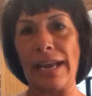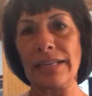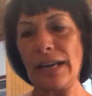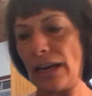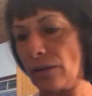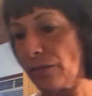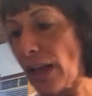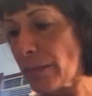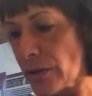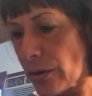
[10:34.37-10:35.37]

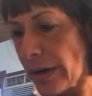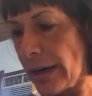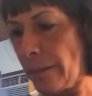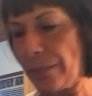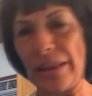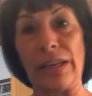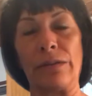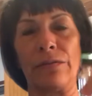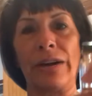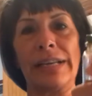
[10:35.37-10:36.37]
anti-inflammatory, and
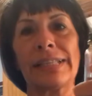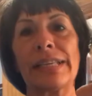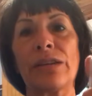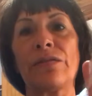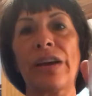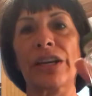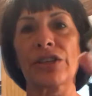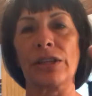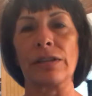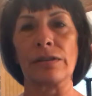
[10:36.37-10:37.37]
it fights
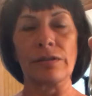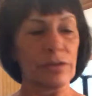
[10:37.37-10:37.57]
infection.